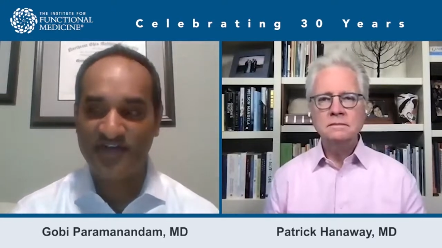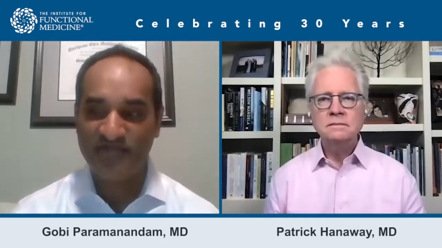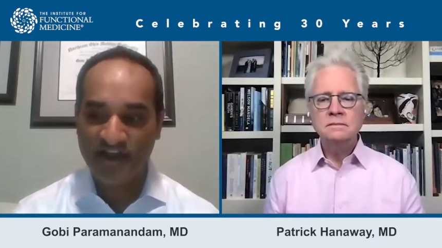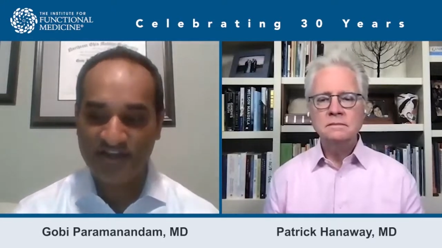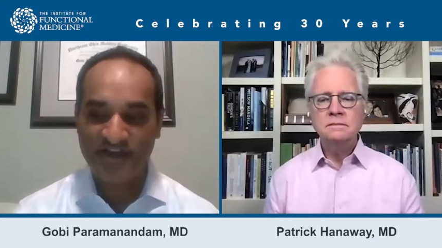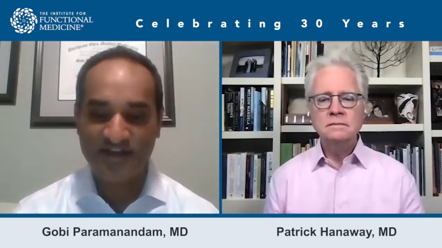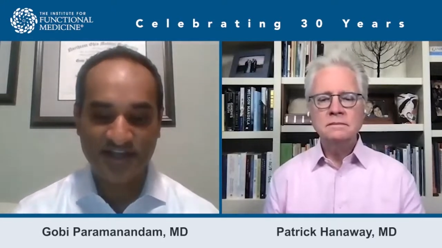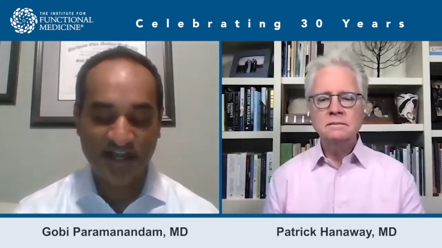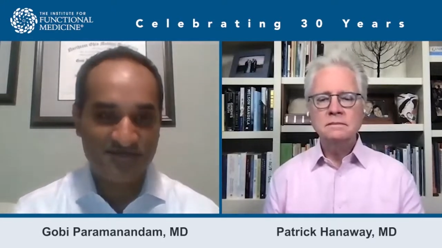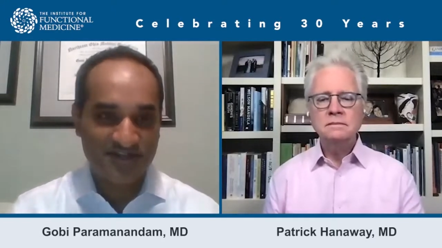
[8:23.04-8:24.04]
Speaker 1: I find that at
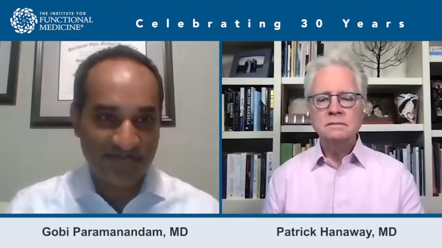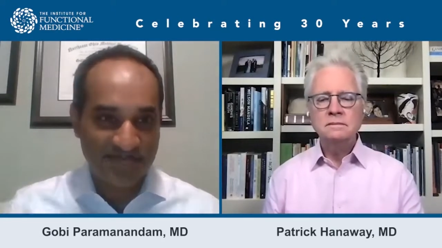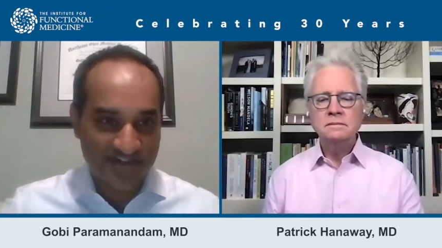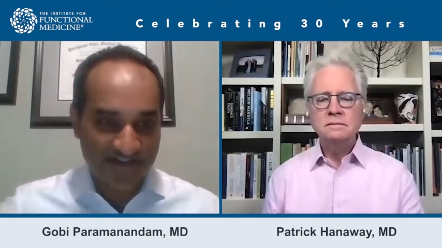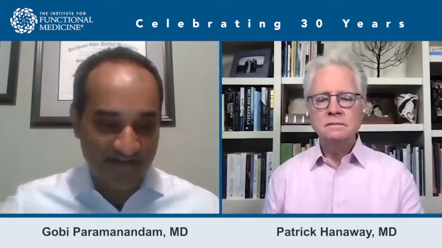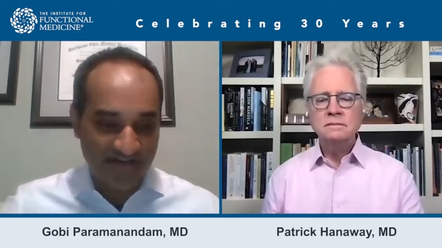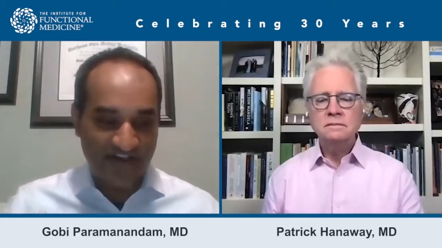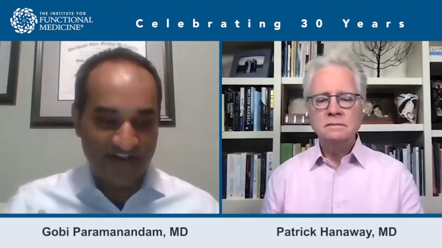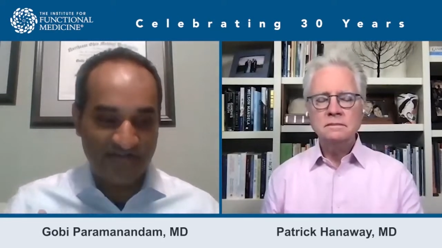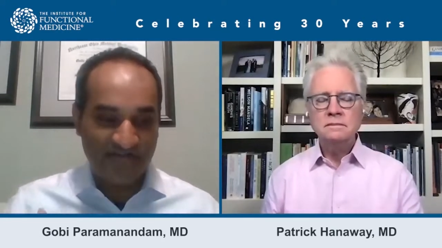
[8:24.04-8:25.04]
times I'll be, you know, if I,
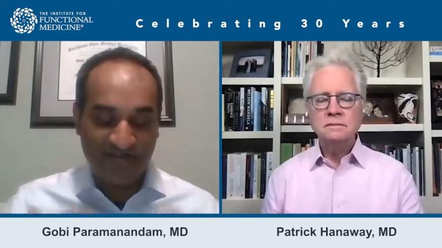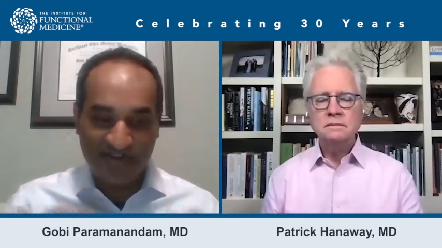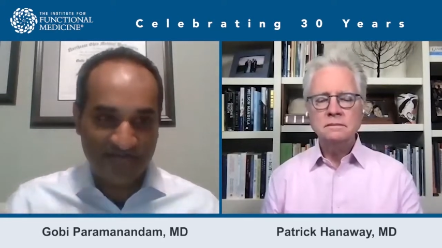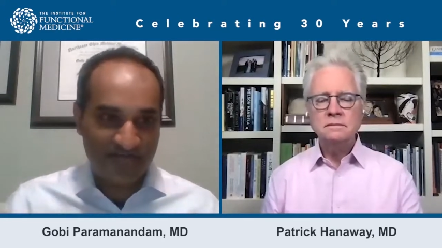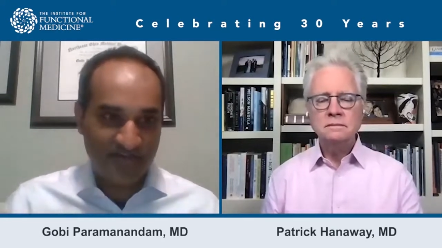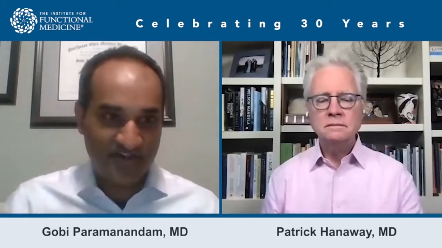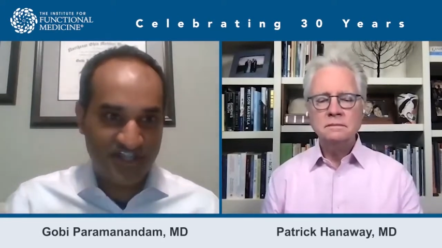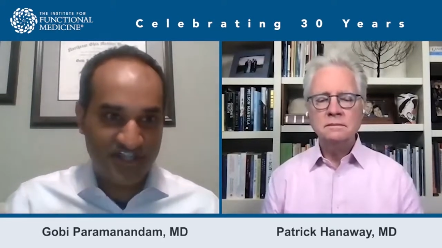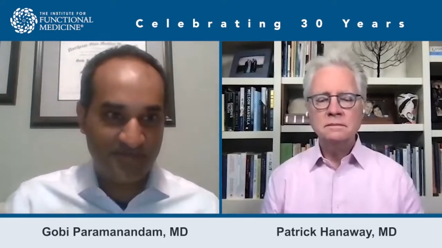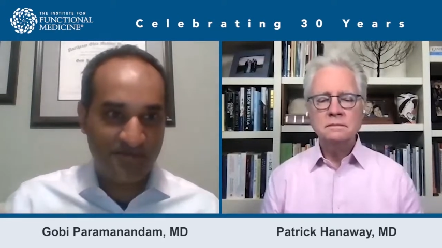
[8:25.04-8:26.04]
if, like, for
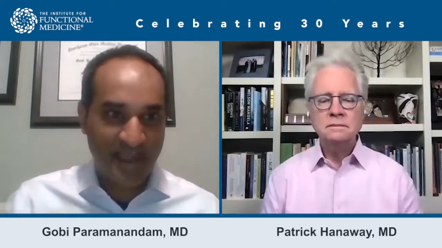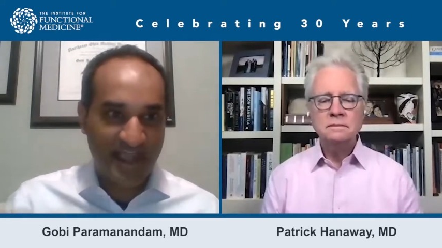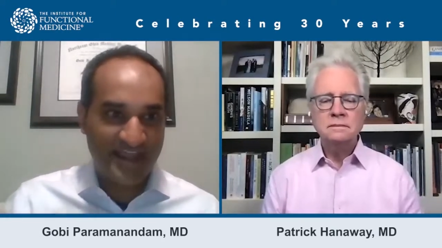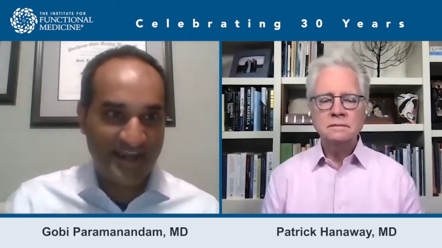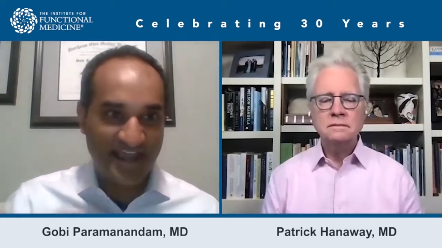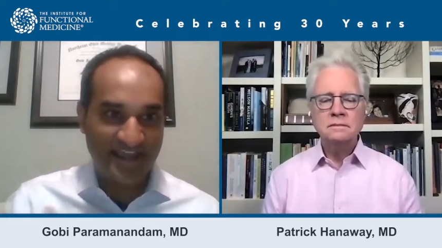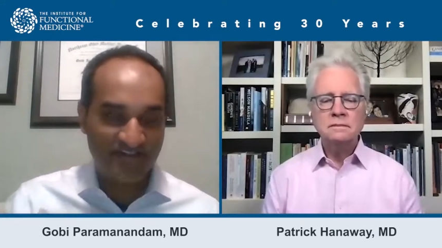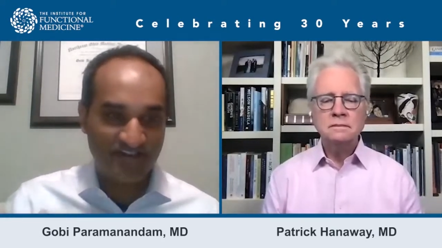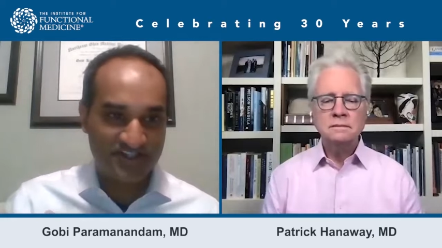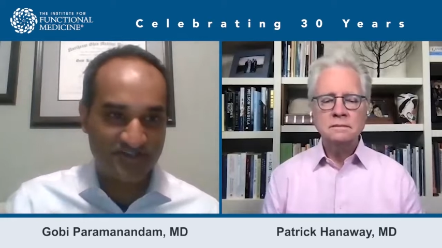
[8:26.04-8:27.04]
example, pain, I
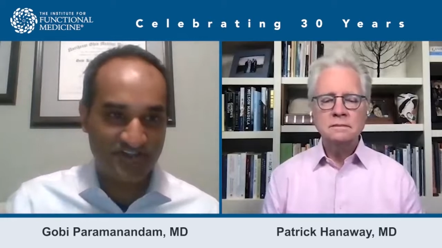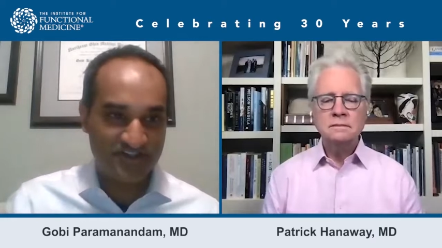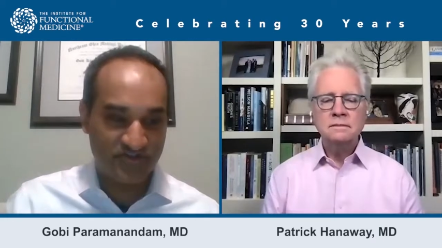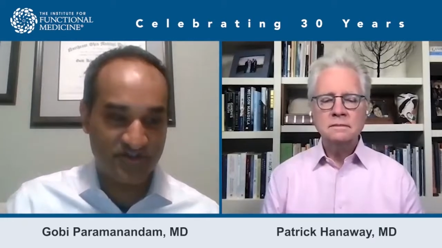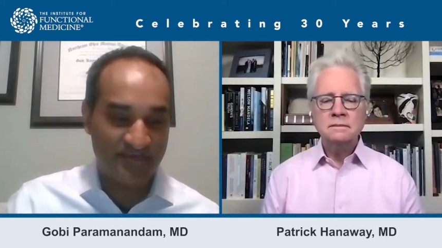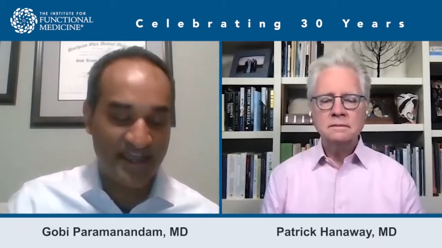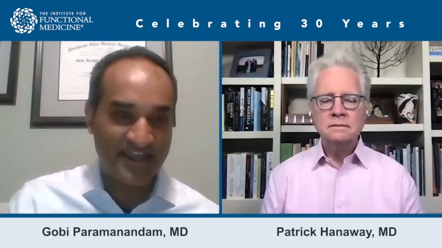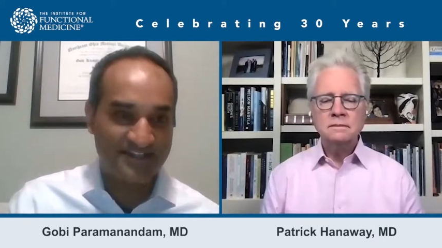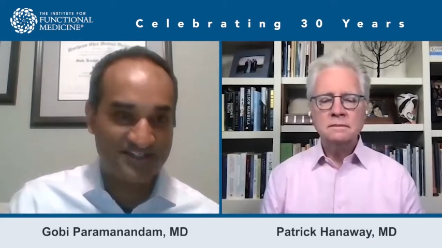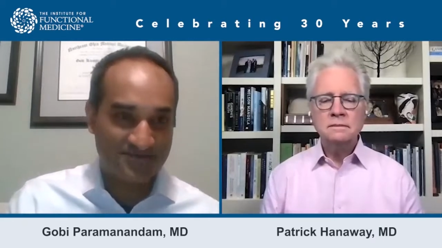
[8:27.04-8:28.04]
aggressively treat
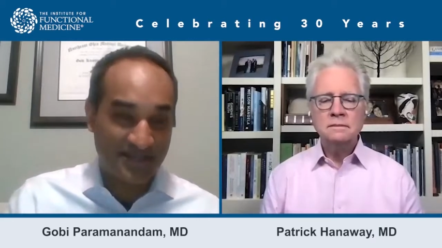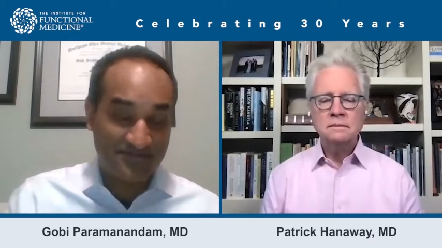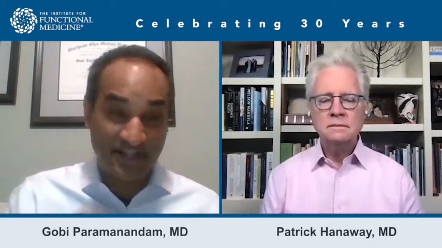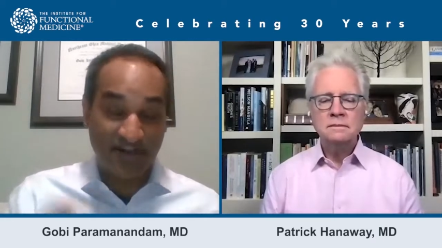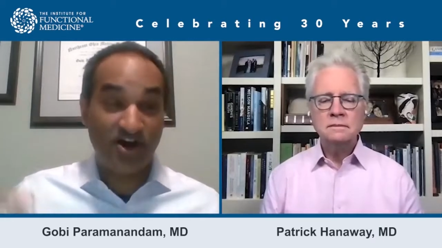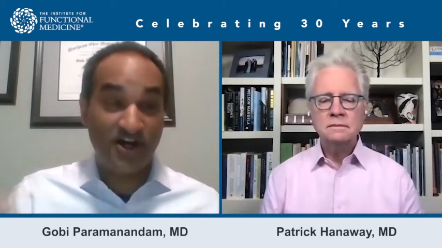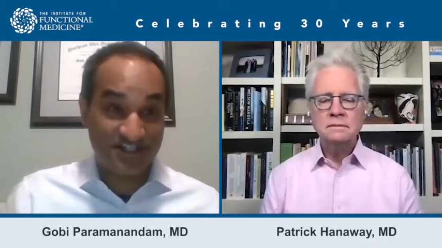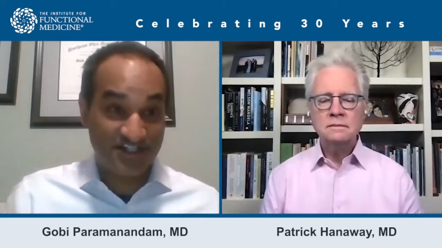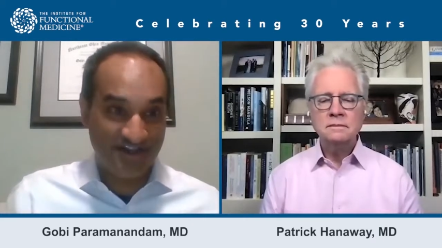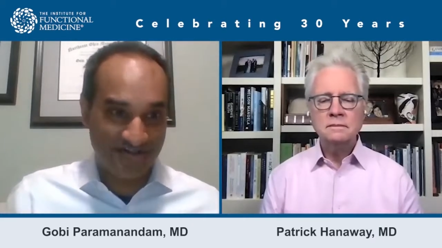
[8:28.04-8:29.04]
pain. Sometimes I
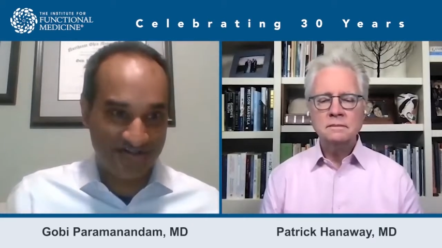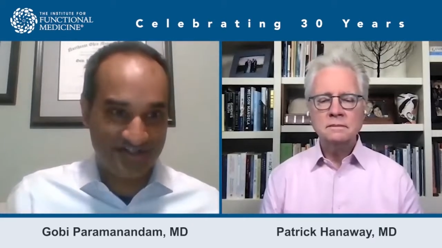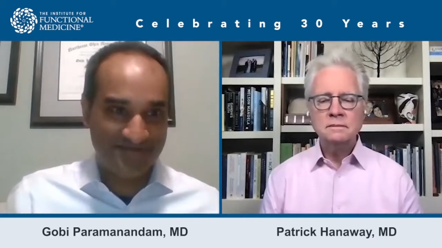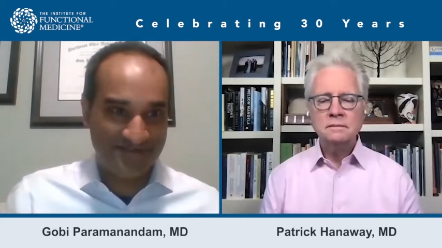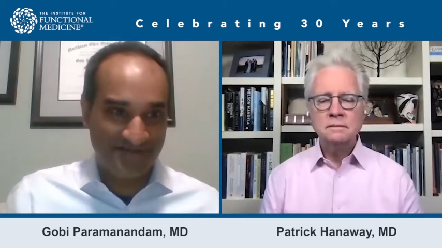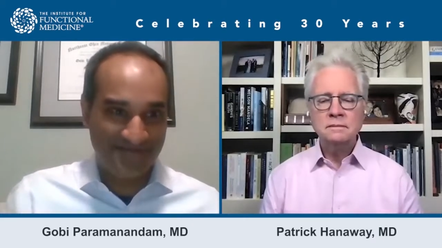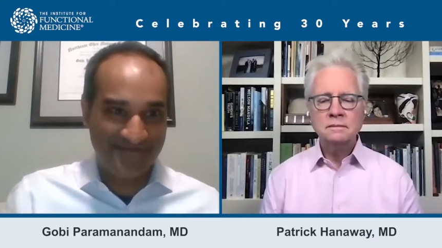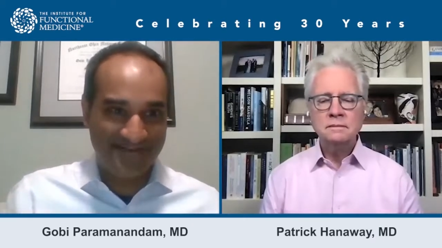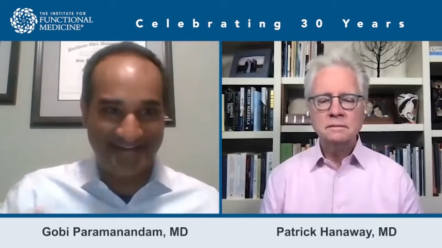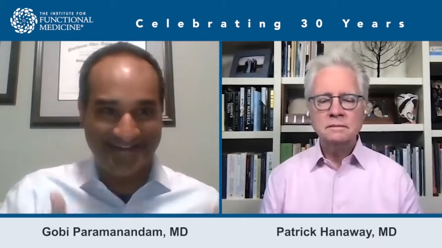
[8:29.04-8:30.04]
cause another symptom,
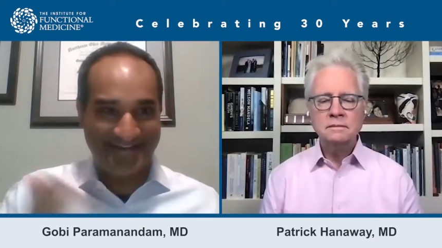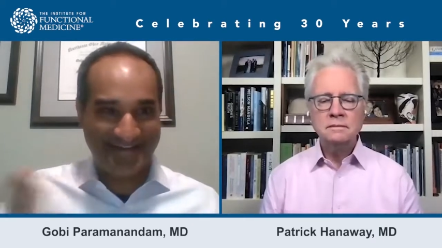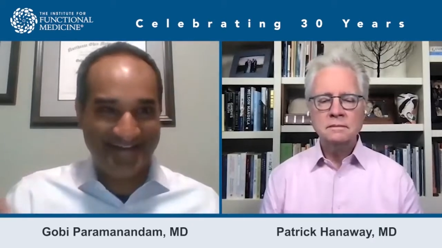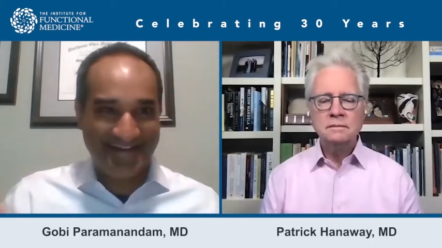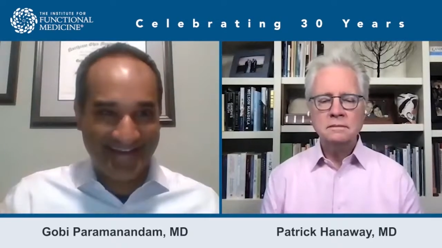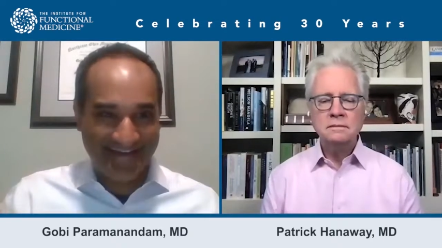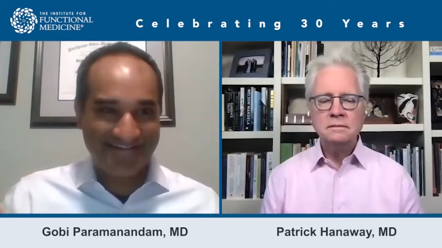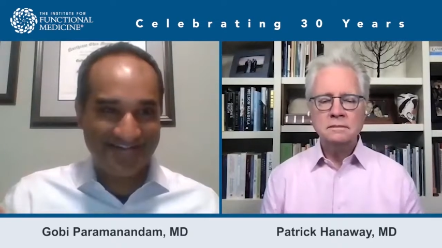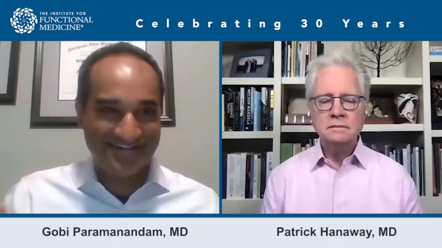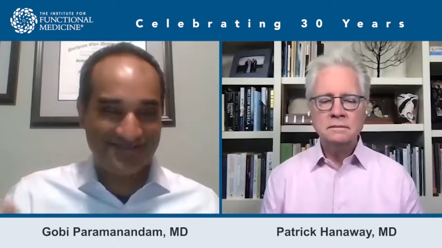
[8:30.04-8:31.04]
you know, like
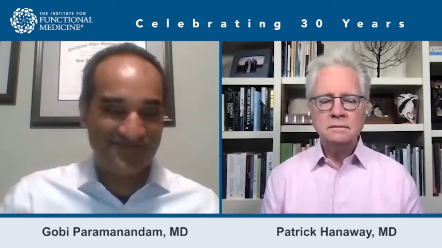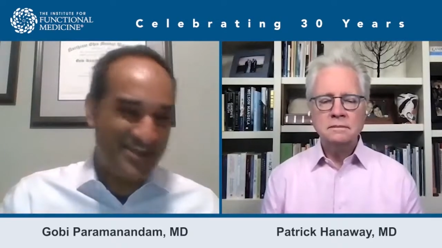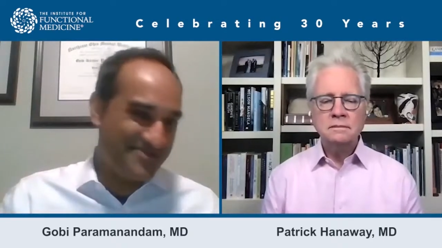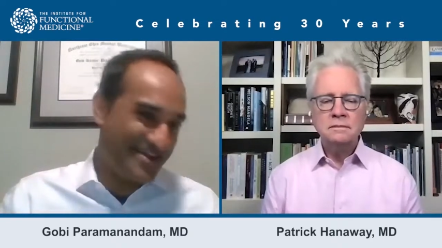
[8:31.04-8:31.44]
increase the pain